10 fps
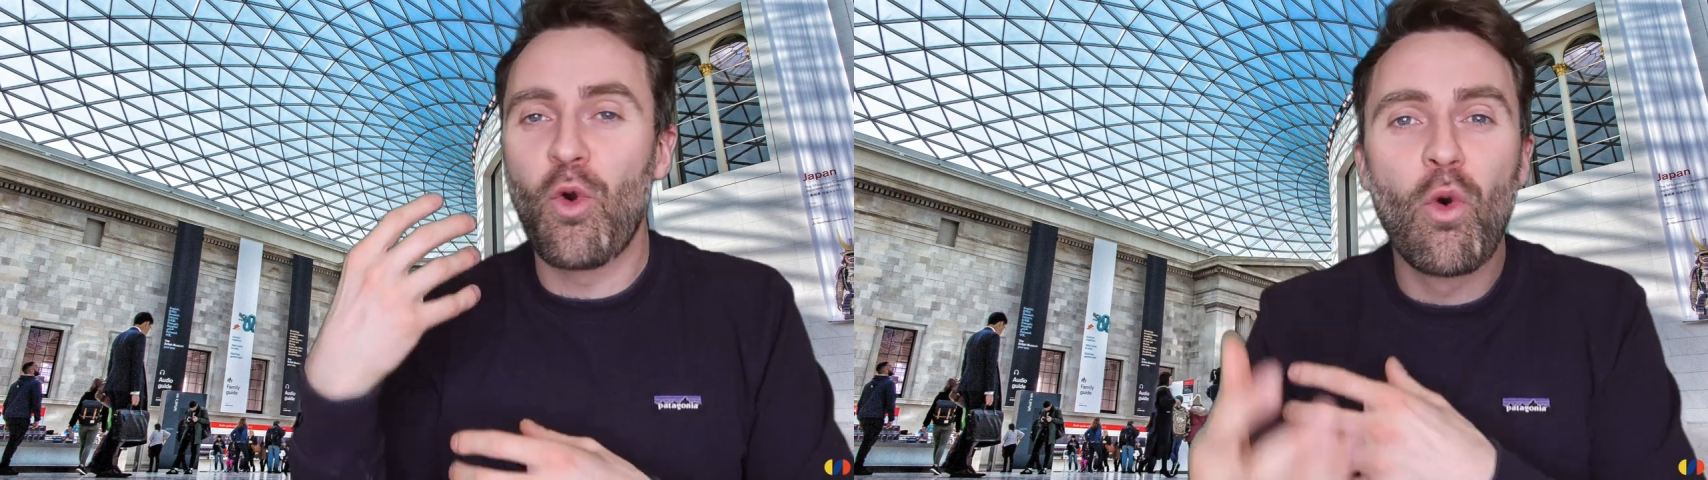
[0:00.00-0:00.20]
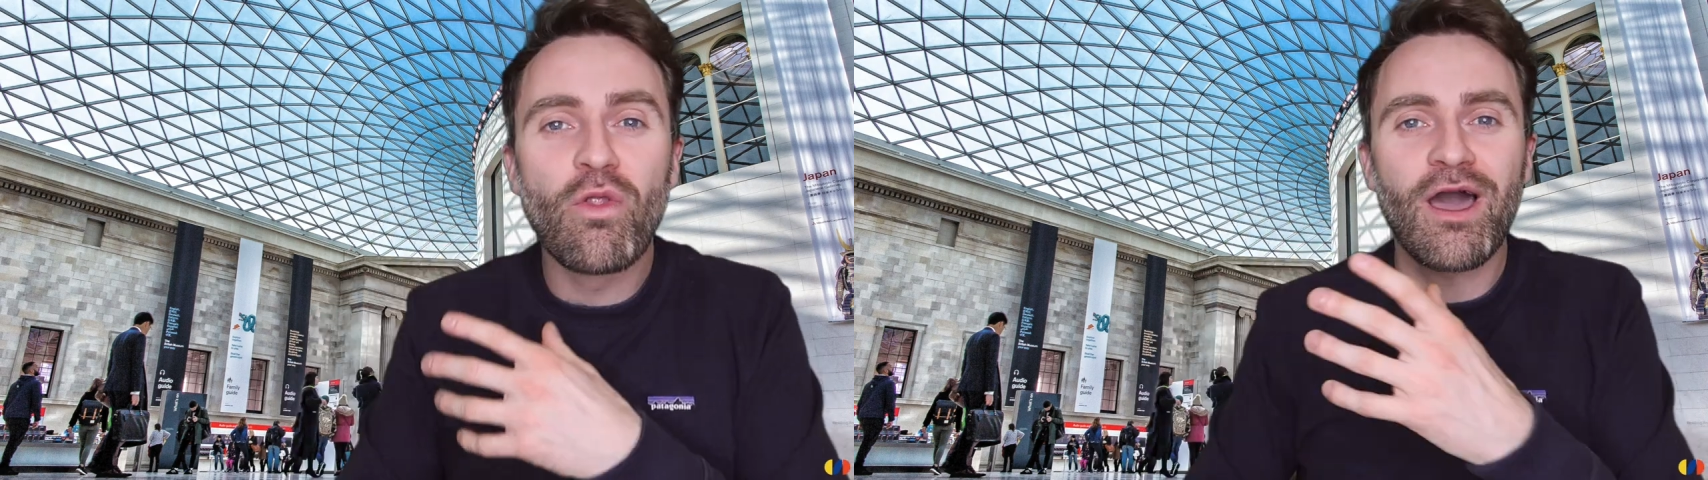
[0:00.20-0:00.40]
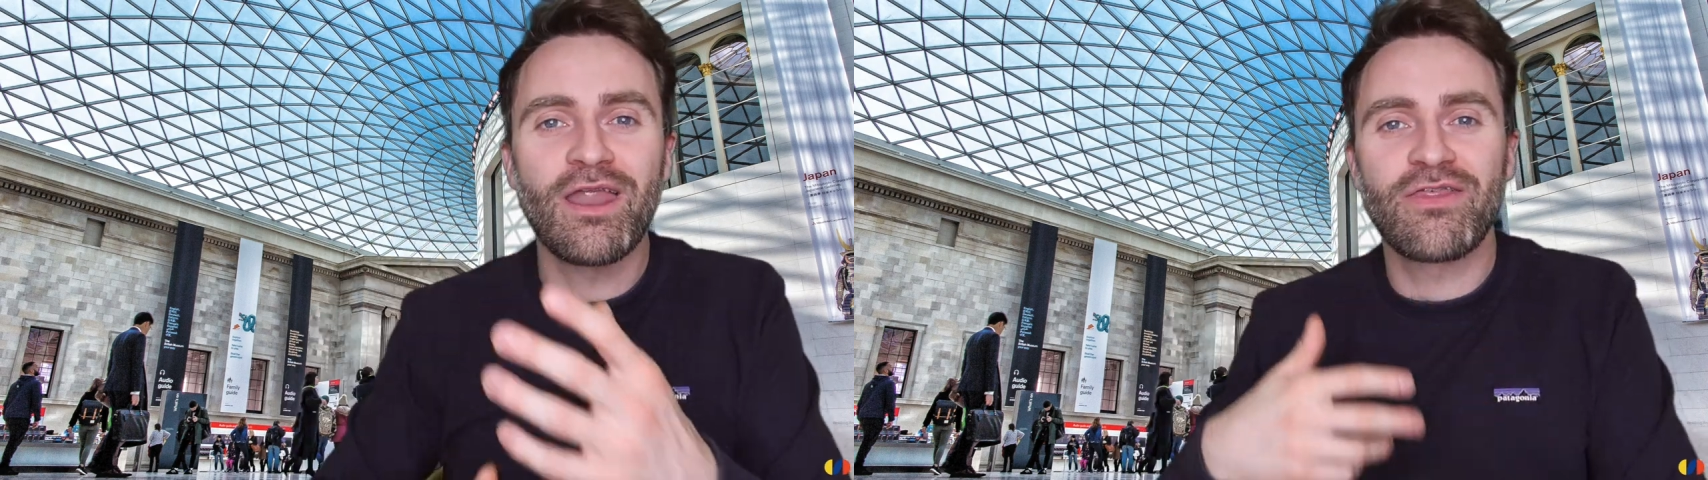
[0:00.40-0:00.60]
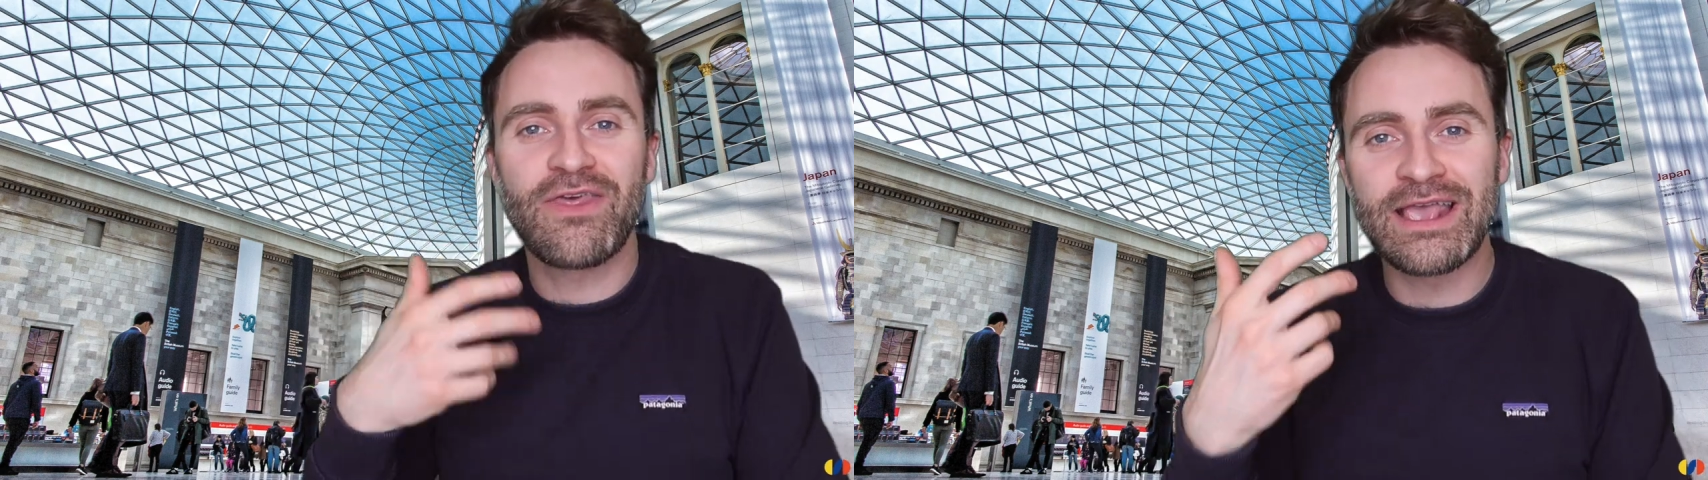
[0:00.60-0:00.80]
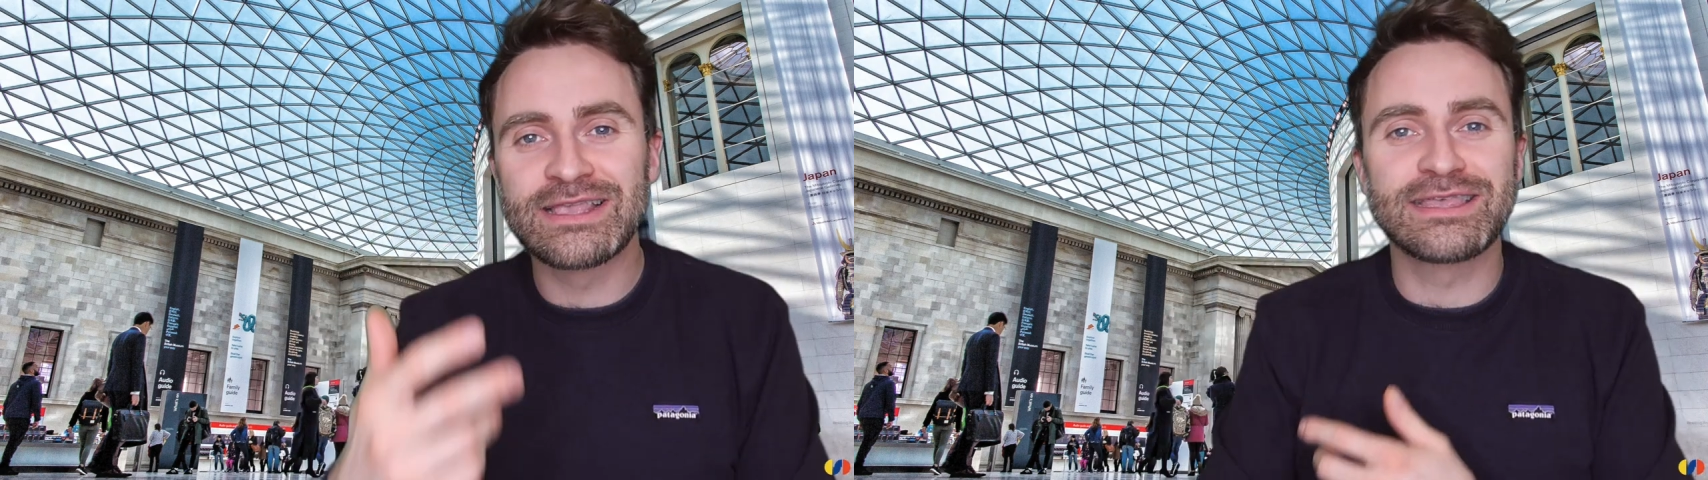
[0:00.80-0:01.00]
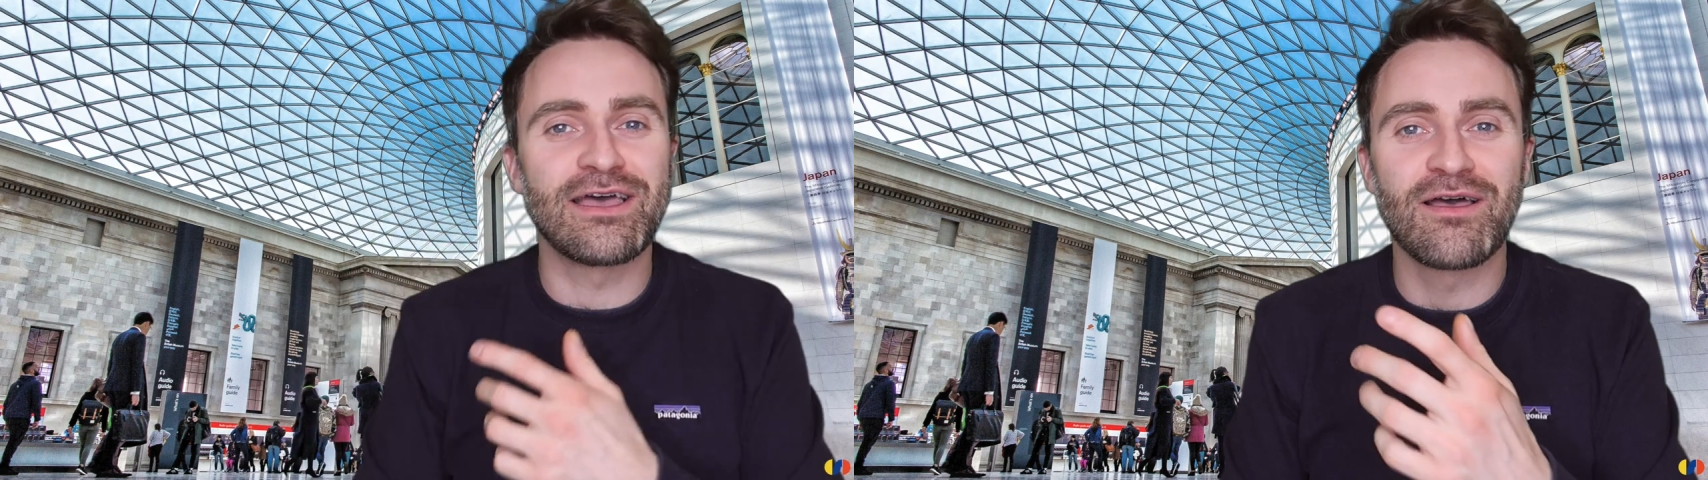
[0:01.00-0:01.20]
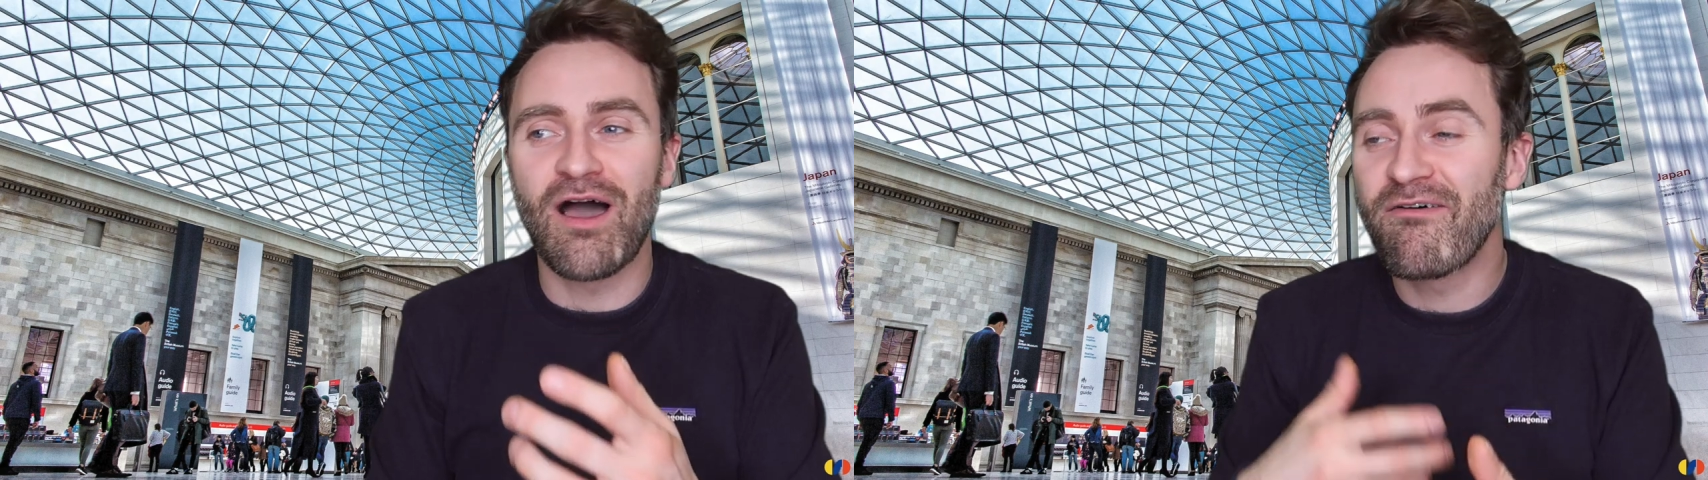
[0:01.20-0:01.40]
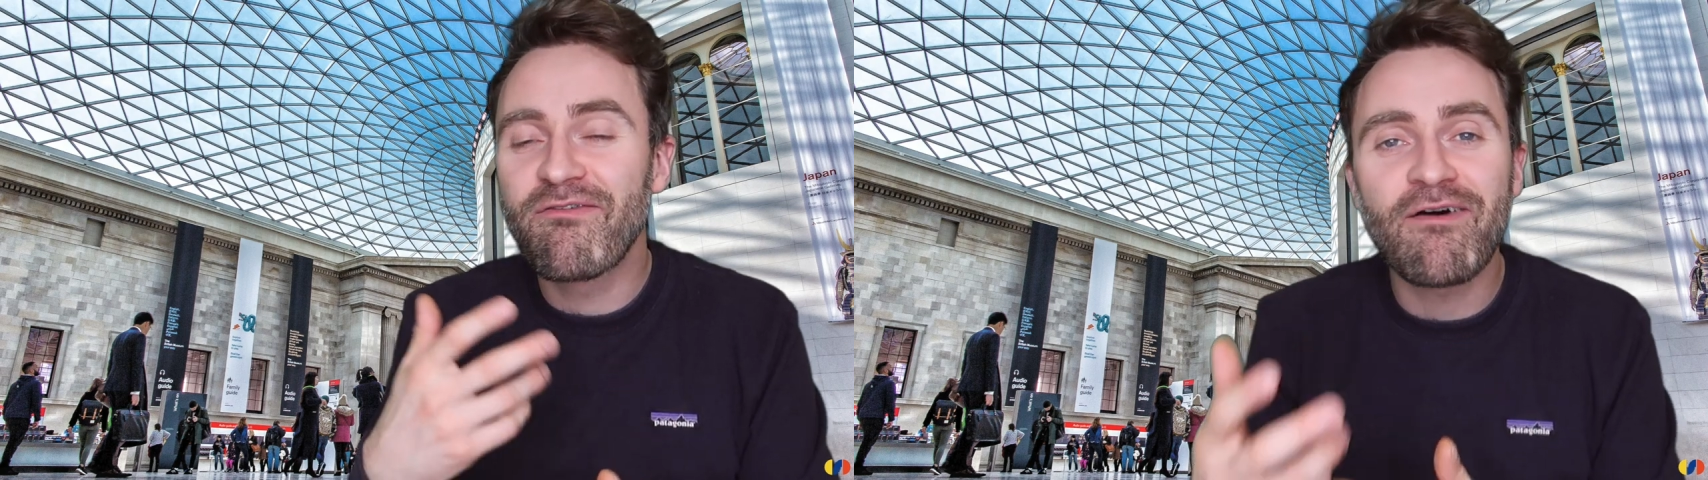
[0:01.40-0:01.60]
all the kind of things that
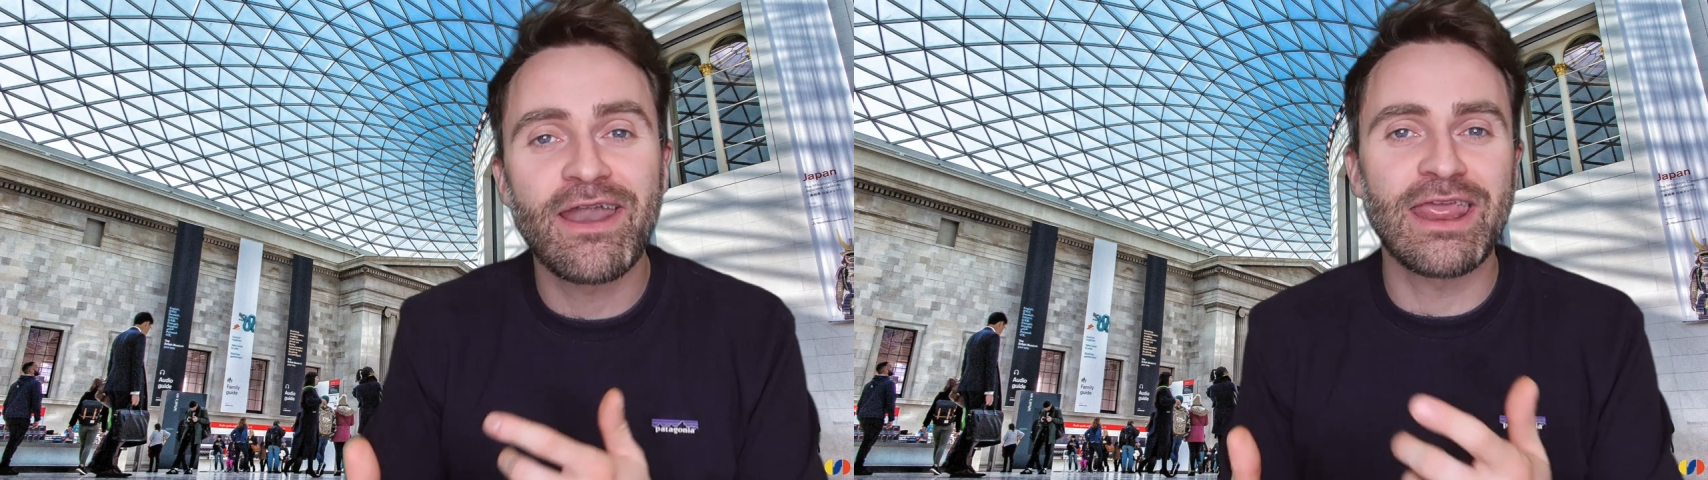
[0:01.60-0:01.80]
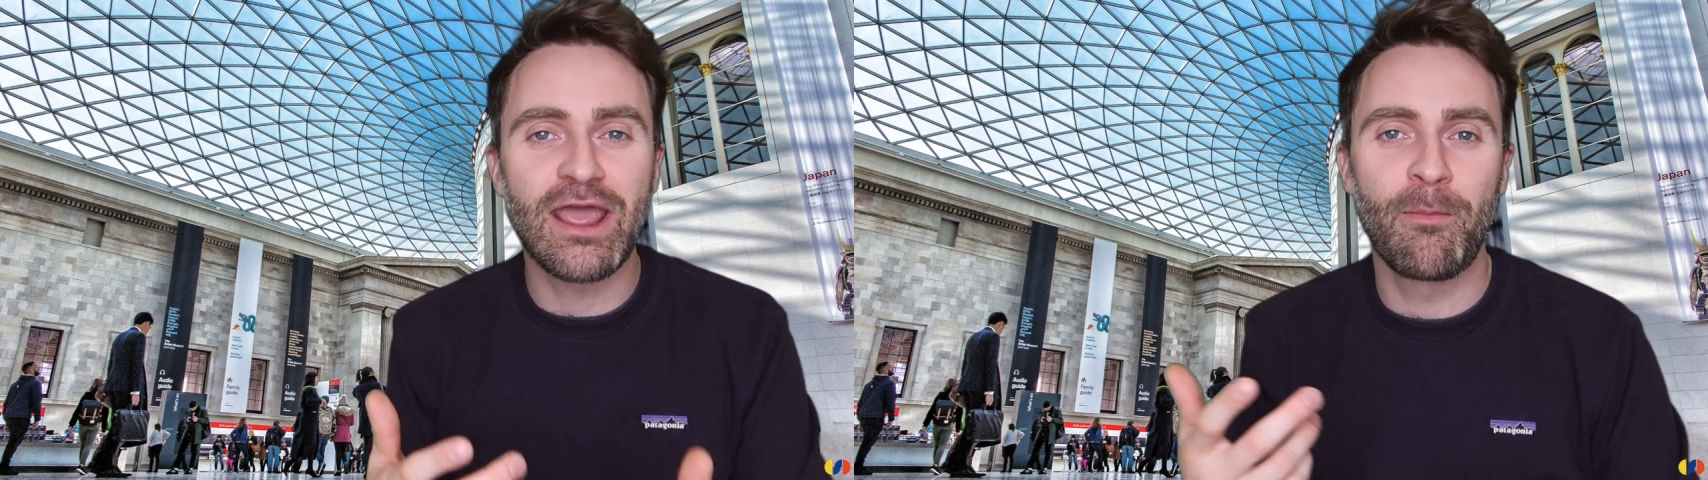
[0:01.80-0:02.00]
are funny